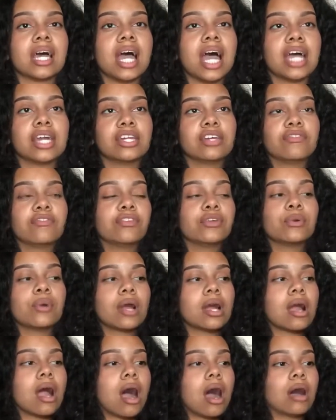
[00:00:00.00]
And if you
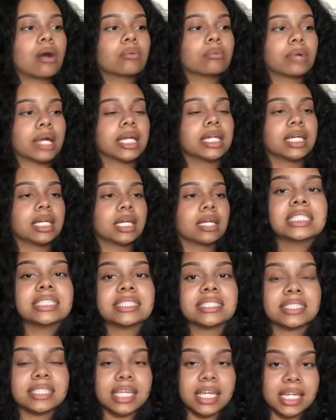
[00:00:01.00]
are already
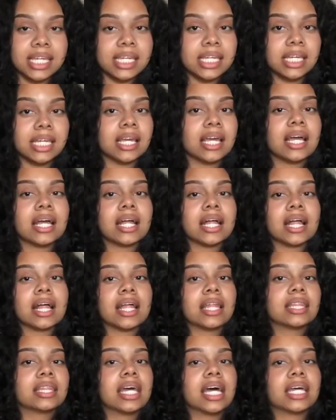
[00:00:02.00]
skinny,
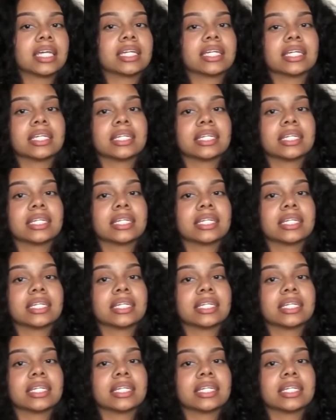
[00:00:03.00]
then